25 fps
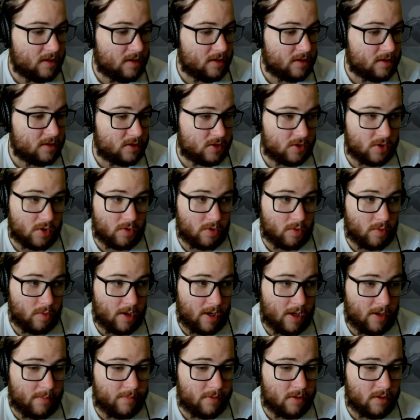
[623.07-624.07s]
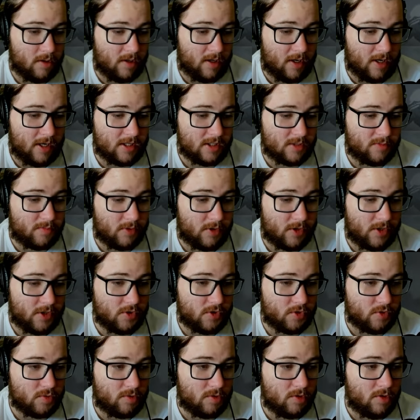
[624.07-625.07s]
solo op, as per
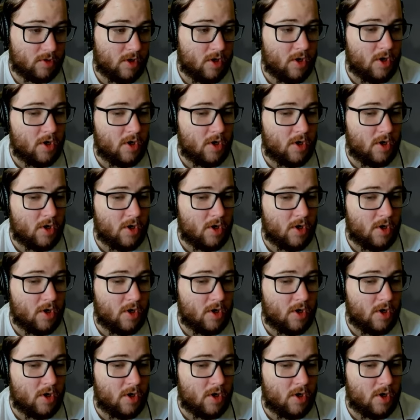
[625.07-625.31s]
usual.